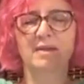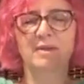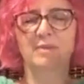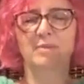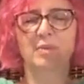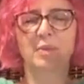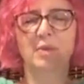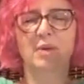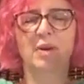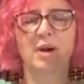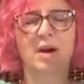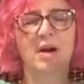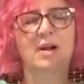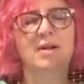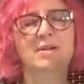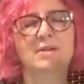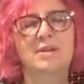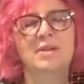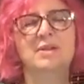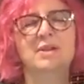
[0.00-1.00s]
but we're
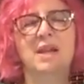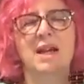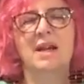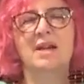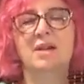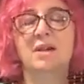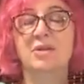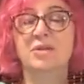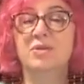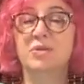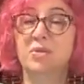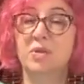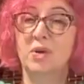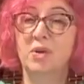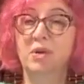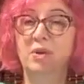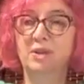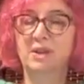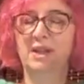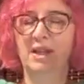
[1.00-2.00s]
also not
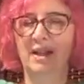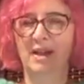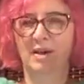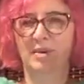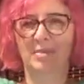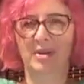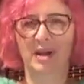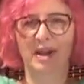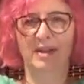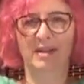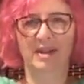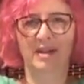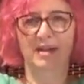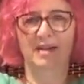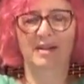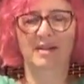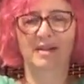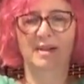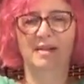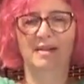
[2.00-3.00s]
controlling our breath.
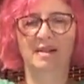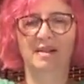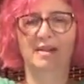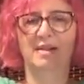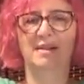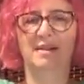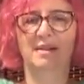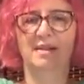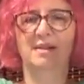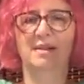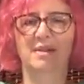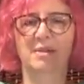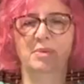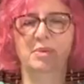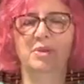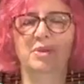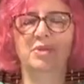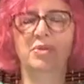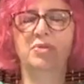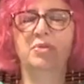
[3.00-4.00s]
We're
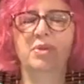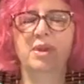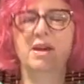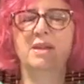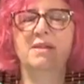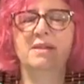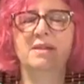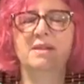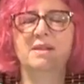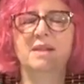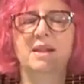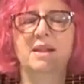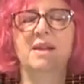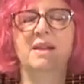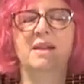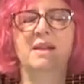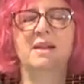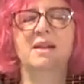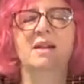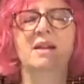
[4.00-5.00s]
trusting
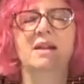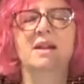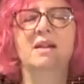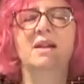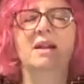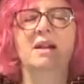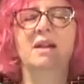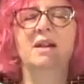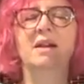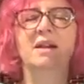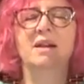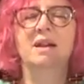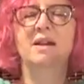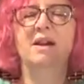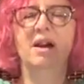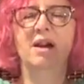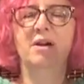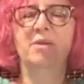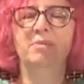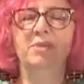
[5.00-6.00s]

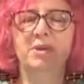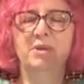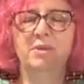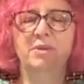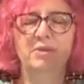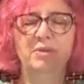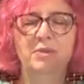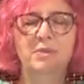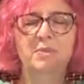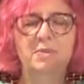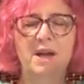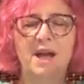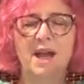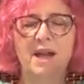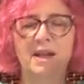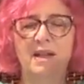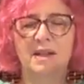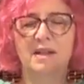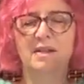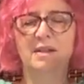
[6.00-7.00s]
our beautiful
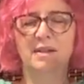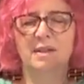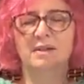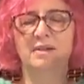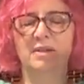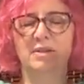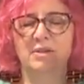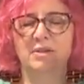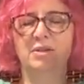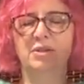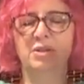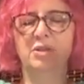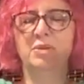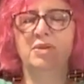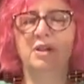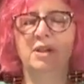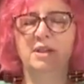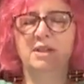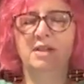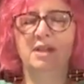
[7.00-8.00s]
body to
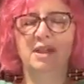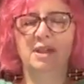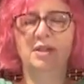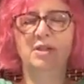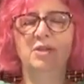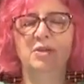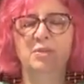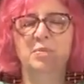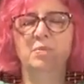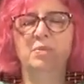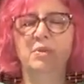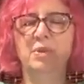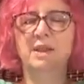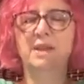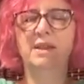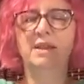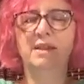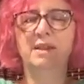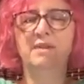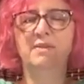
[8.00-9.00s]
continue
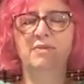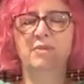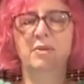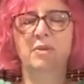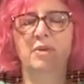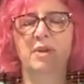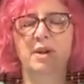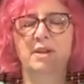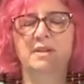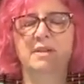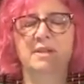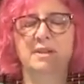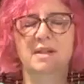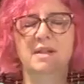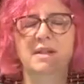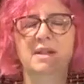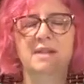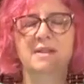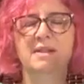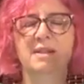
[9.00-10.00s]
breathing for us,
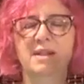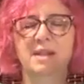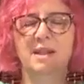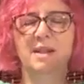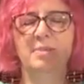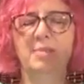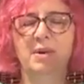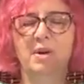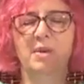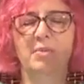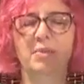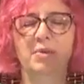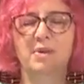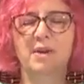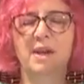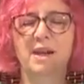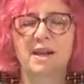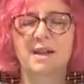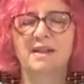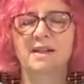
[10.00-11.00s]
to keep our
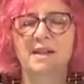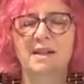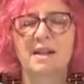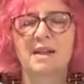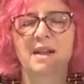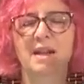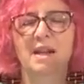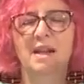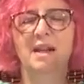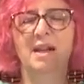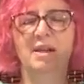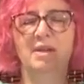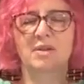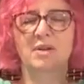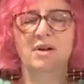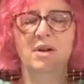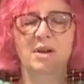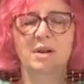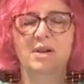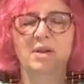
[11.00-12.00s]
brain and
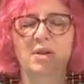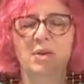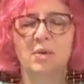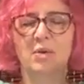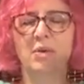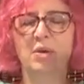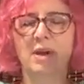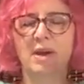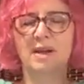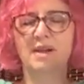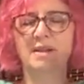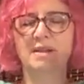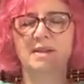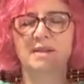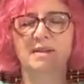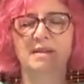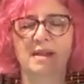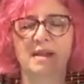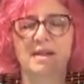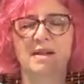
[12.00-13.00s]
all our organs
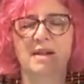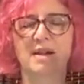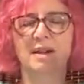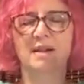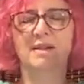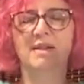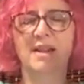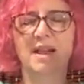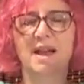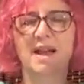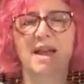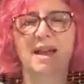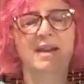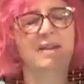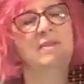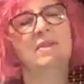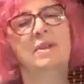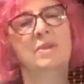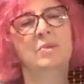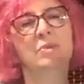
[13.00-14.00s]
alive
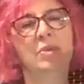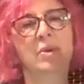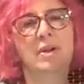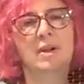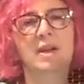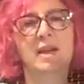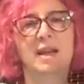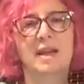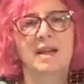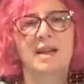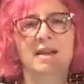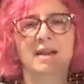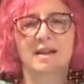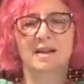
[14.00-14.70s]
and working